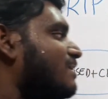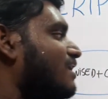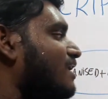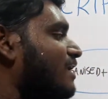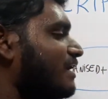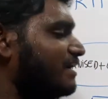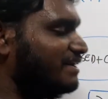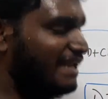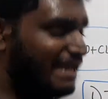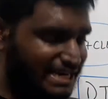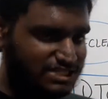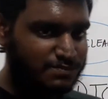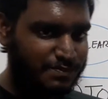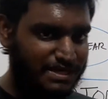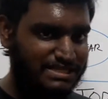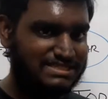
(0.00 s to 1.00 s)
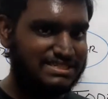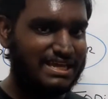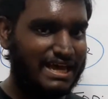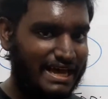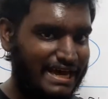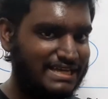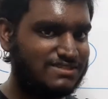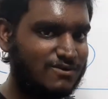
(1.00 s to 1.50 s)
a great speech
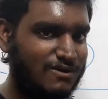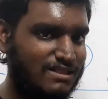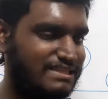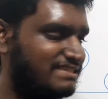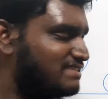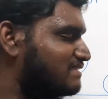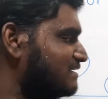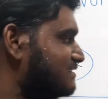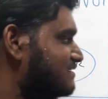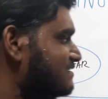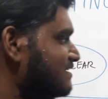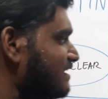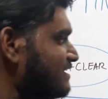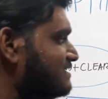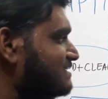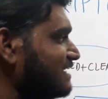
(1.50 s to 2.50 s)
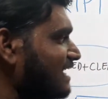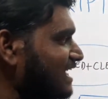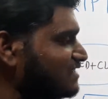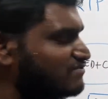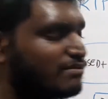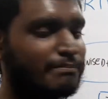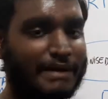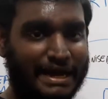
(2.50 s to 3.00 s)
has all these things. It
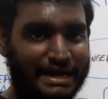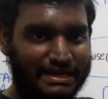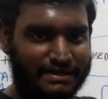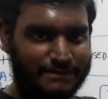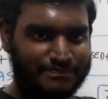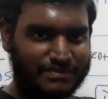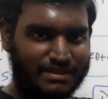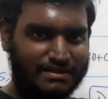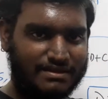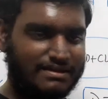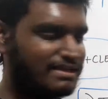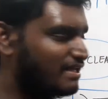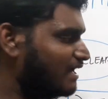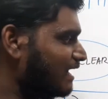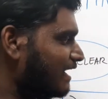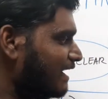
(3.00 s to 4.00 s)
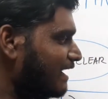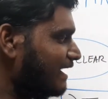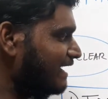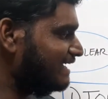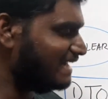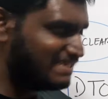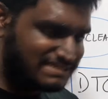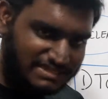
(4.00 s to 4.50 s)
starts with a bang.
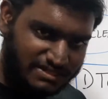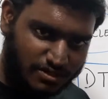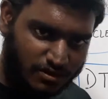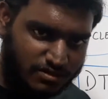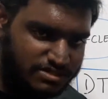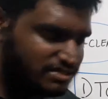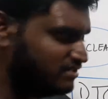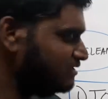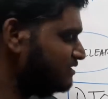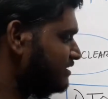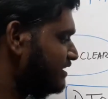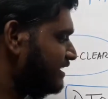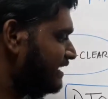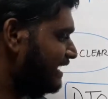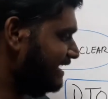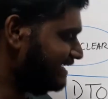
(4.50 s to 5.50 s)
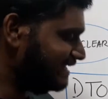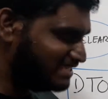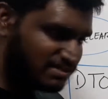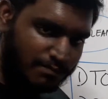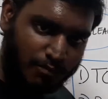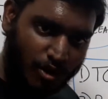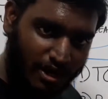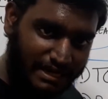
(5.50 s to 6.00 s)
It has an introduction, it has
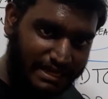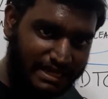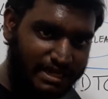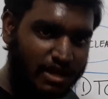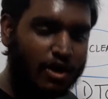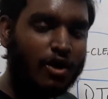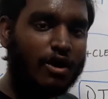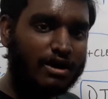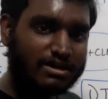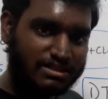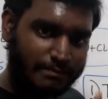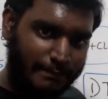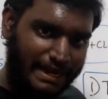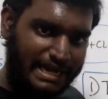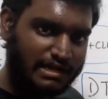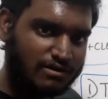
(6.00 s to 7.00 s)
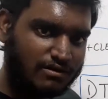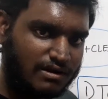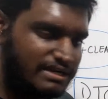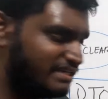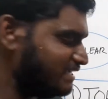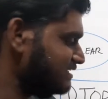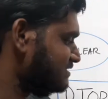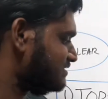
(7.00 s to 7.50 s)
a body or the main
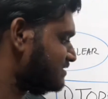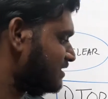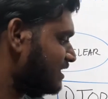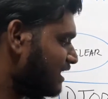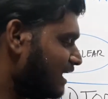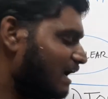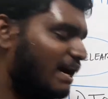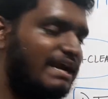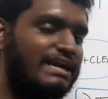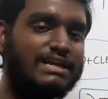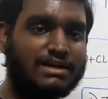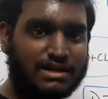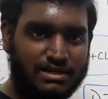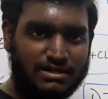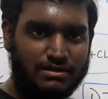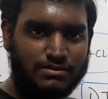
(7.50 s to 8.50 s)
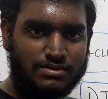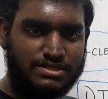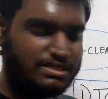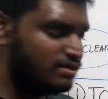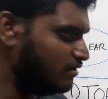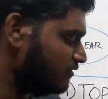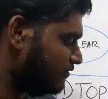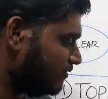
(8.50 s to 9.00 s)
context, and a
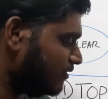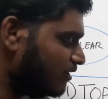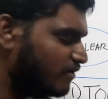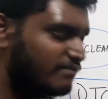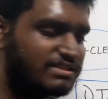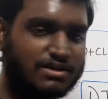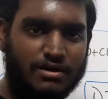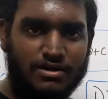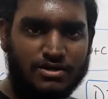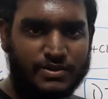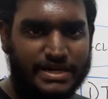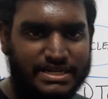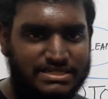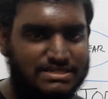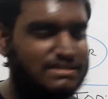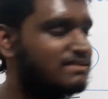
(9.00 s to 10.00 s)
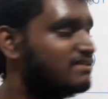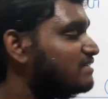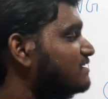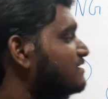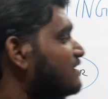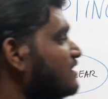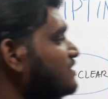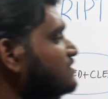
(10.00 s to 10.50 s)
conclusion with a call to action.
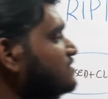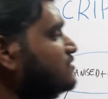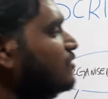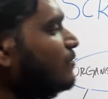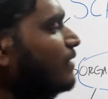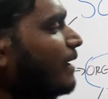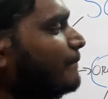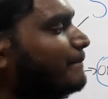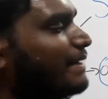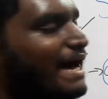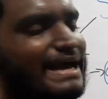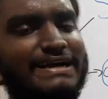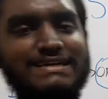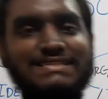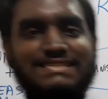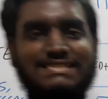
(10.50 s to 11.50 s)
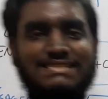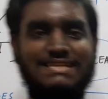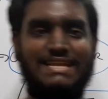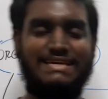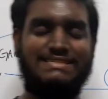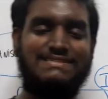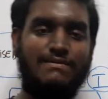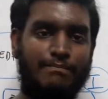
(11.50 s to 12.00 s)
So bang is
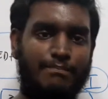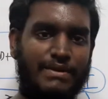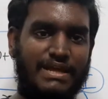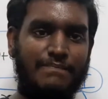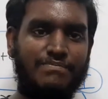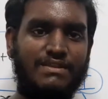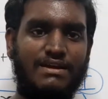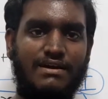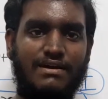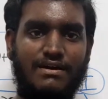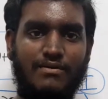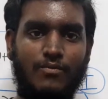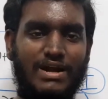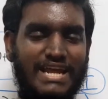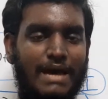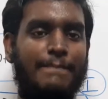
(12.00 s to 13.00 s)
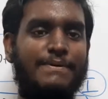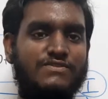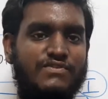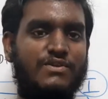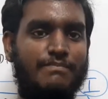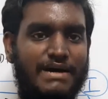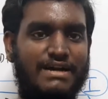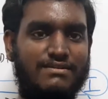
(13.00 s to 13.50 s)
like simply what happens when
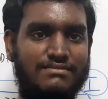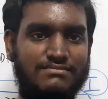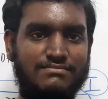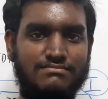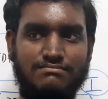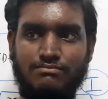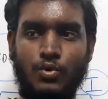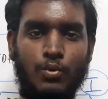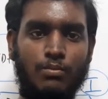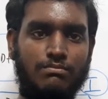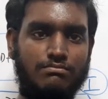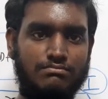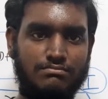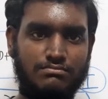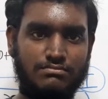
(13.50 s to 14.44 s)
you bang, boom,